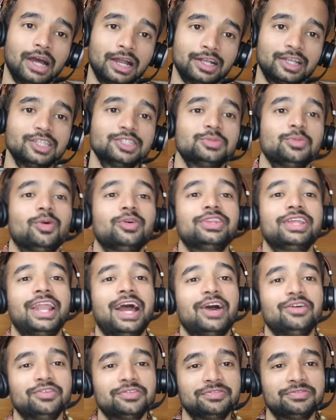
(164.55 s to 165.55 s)
at least more than
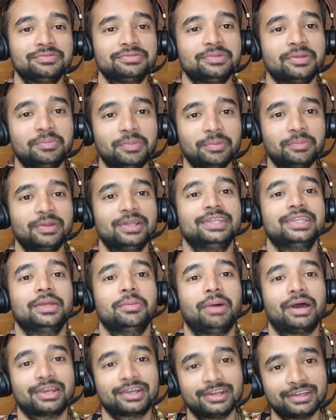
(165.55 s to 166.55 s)
half of the people in the
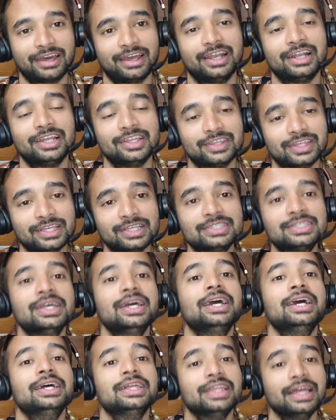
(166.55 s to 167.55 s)
market currently thinks
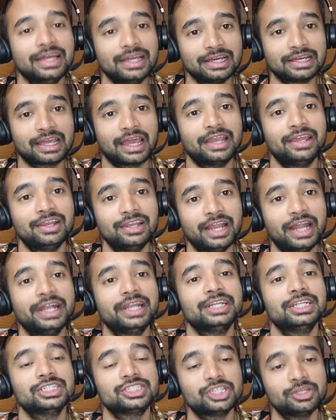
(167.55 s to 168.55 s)
the career in
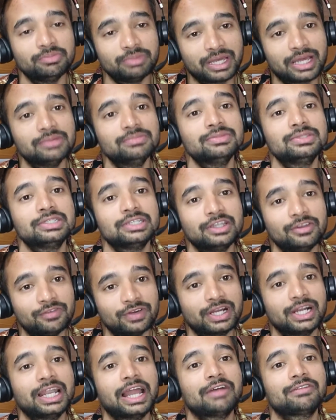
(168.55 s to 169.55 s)
IT industry becomes
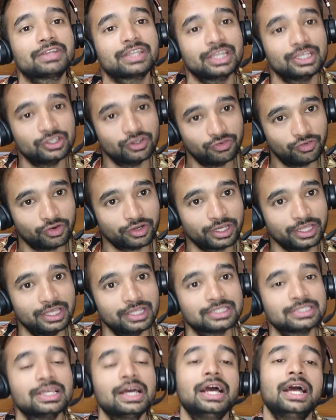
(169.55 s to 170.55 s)
difficult after the age of 40
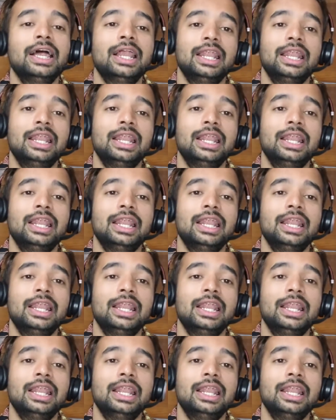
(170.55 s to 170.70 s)
years.